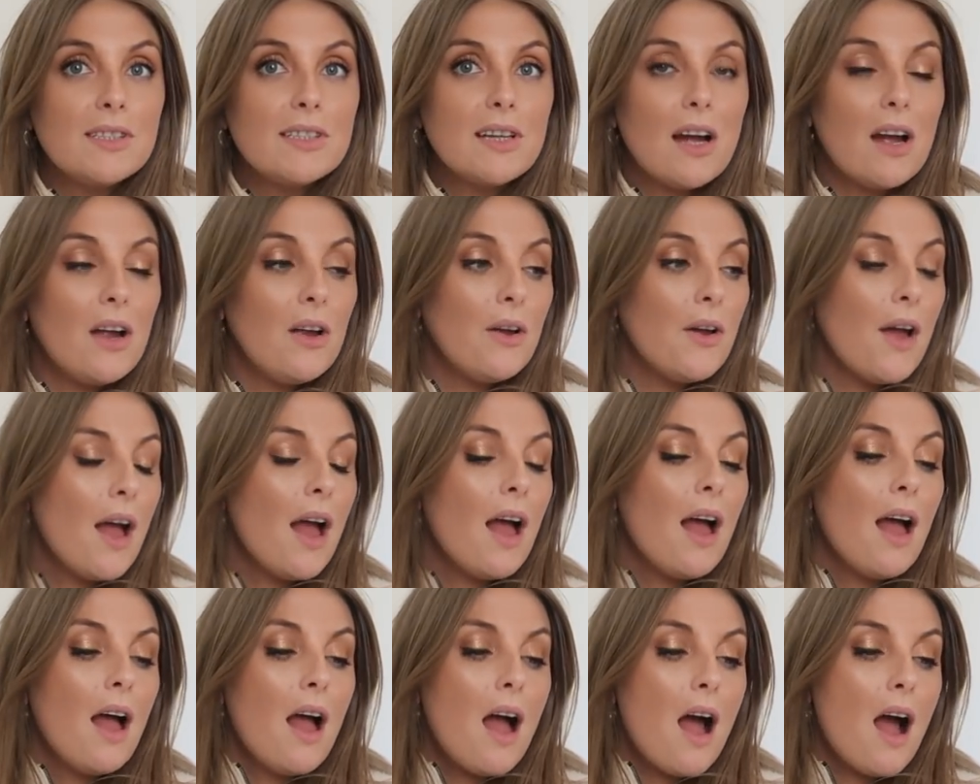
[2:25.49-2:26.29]
So um,
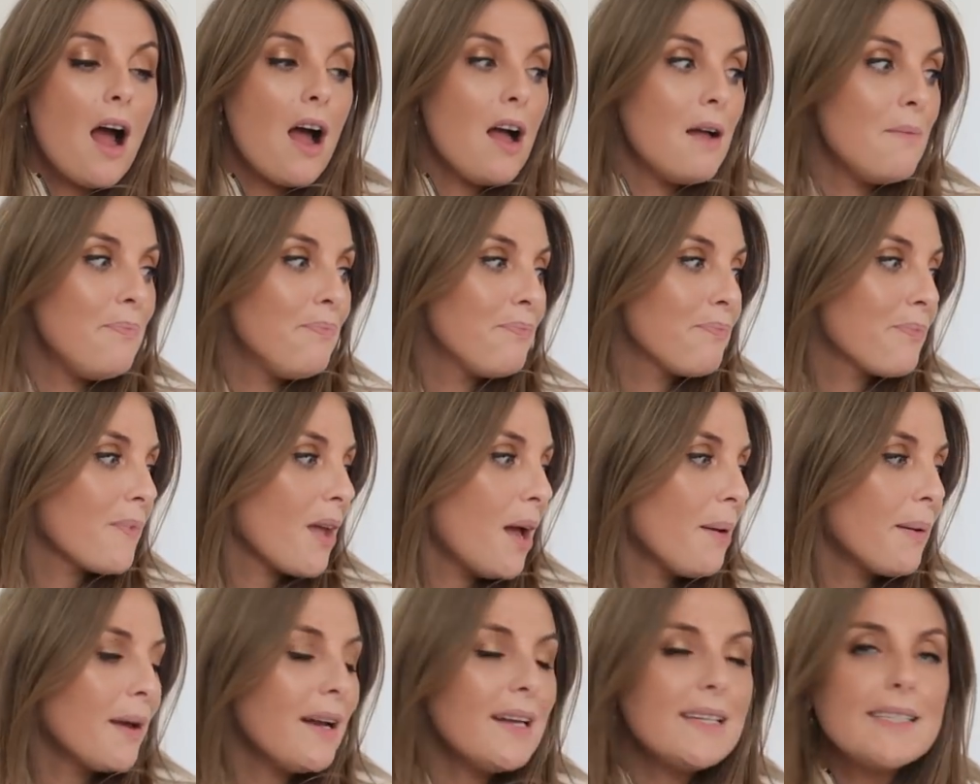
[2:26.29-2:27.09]
I'm
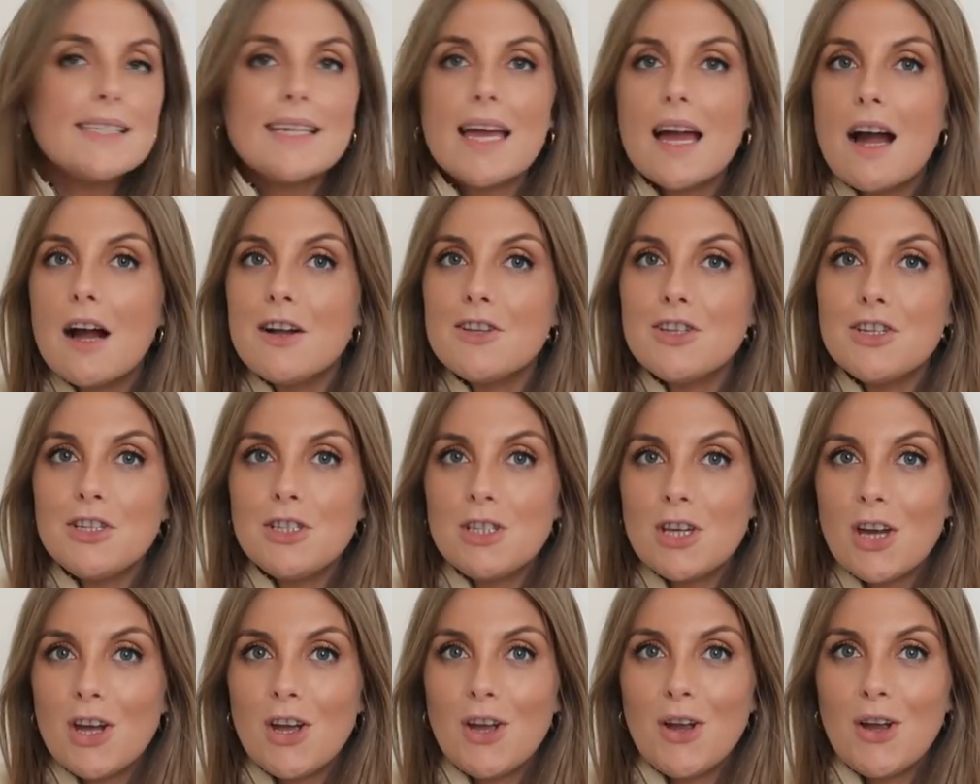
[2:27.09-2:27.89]
gonna say I'll do
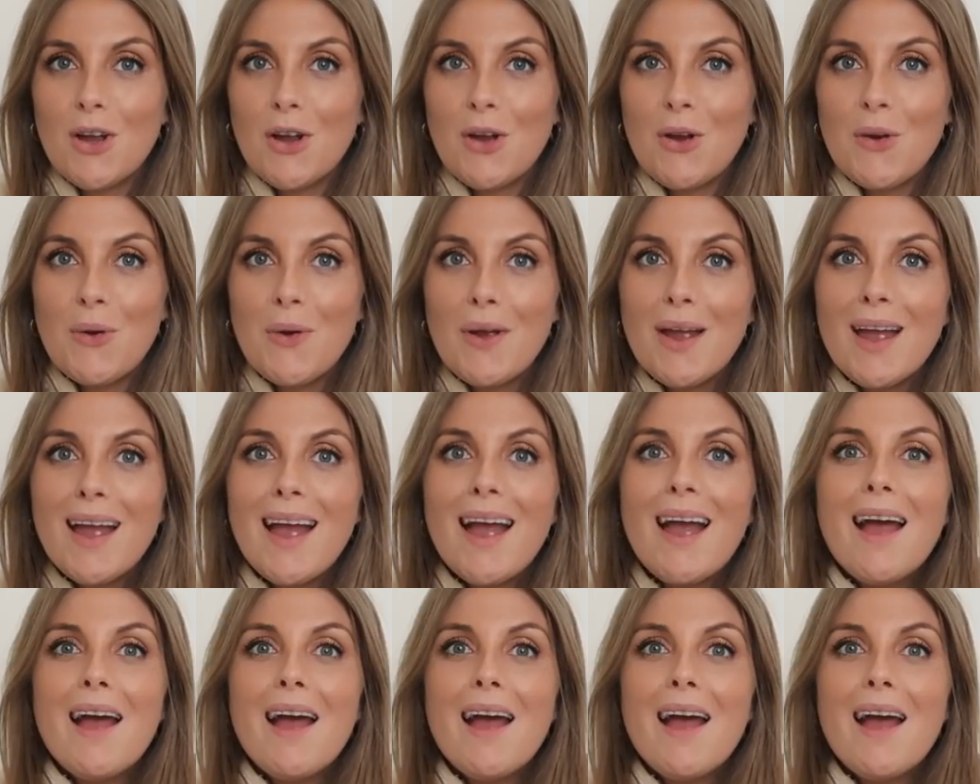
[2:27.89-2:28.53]
two,